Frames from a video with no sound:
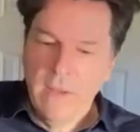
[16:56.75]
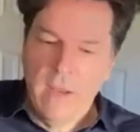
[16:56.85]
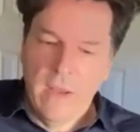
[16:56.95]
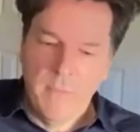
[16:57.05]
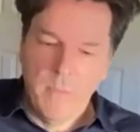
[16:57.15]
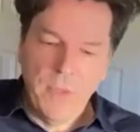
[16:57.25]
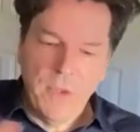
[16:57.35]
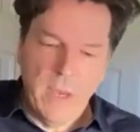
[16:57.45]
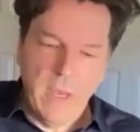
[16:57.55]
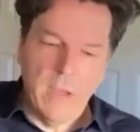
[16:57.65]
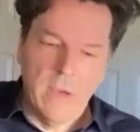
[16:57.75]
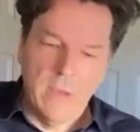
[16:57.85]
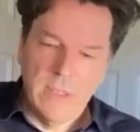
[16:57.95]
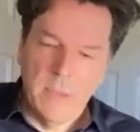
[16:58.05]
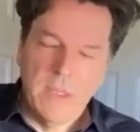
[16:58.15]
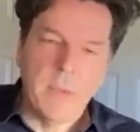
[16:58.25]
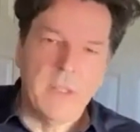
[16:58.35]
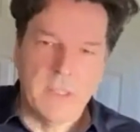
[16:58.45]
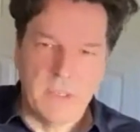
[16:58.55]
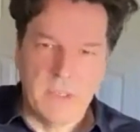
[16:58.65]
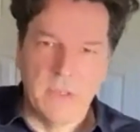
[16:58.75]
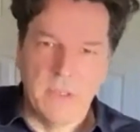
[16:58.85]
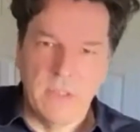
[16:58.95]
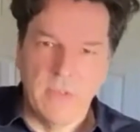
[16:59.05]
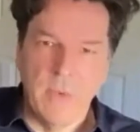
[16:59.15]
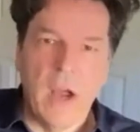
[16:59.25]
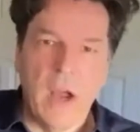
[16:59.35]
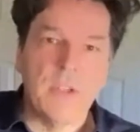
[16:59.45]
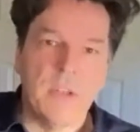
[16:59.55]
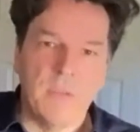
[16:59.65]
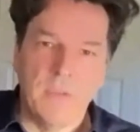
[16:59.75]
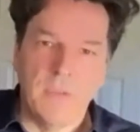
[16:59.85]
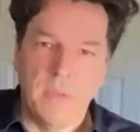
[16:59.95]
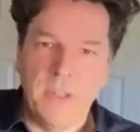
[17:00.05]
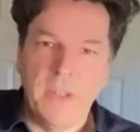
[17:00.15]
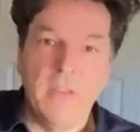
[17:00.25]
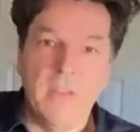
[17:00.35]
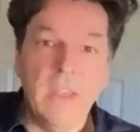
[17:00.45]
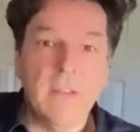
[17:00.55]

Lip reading: both the Great Coats and my Spellslinger series have been optioned for film and TV.